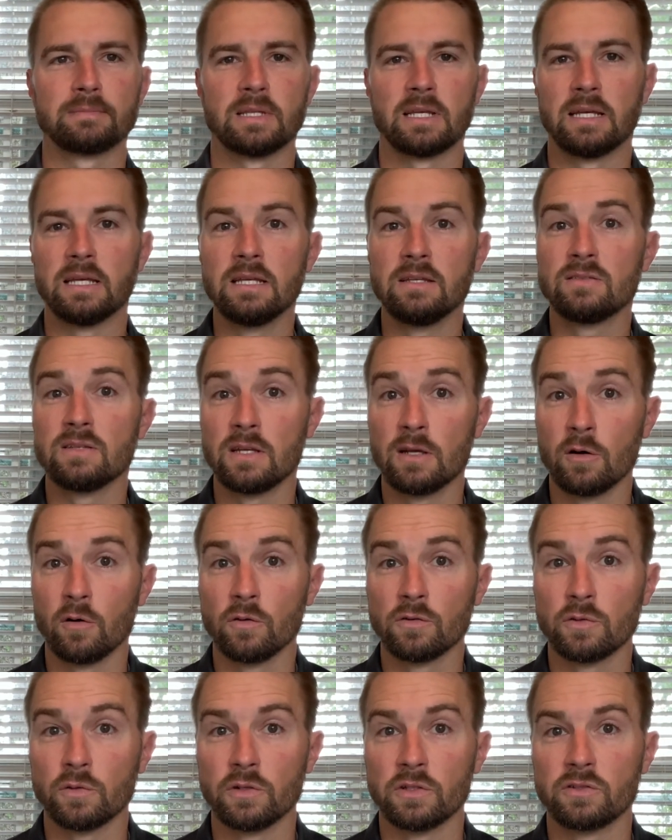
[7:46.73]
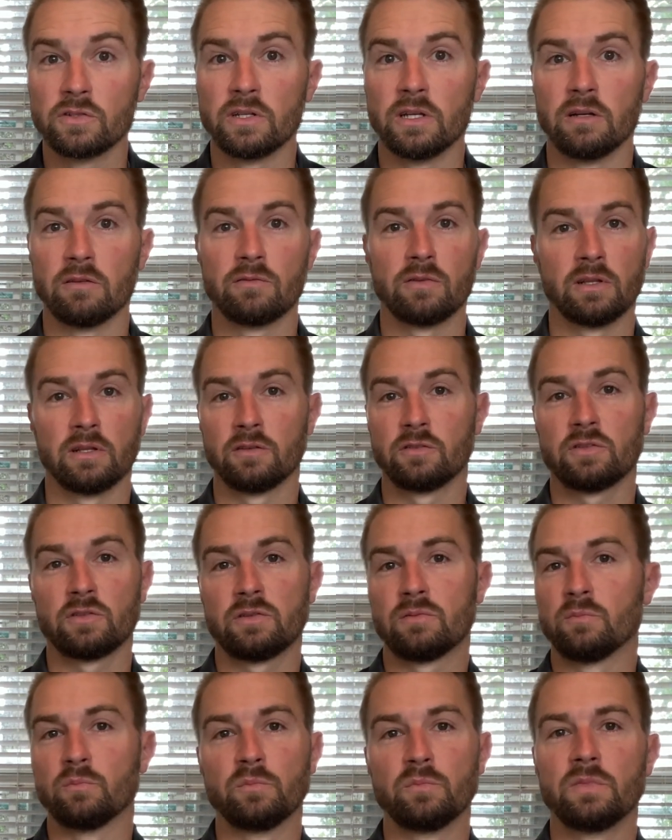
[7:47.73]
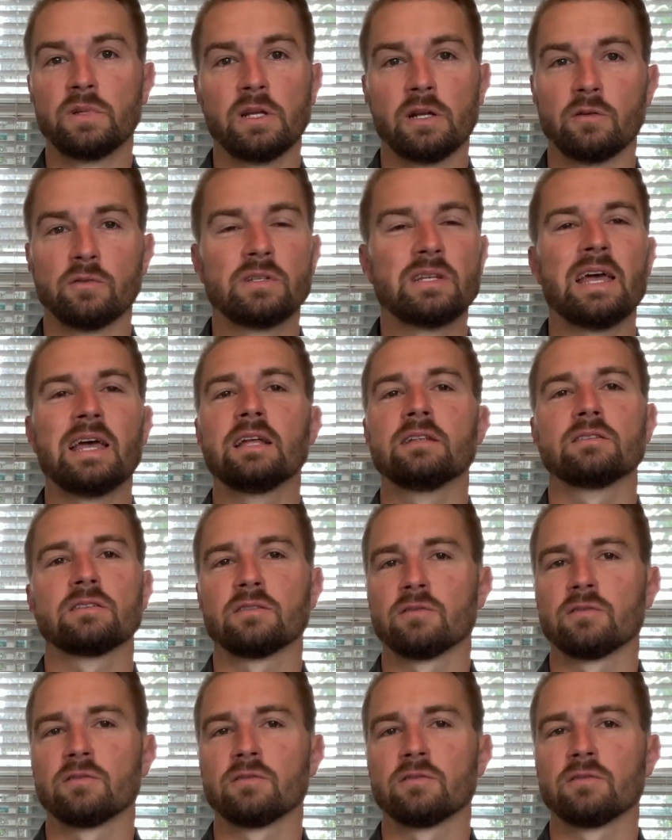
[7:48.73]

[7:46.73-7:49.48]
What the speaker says: easy goal to achieve. And there's tens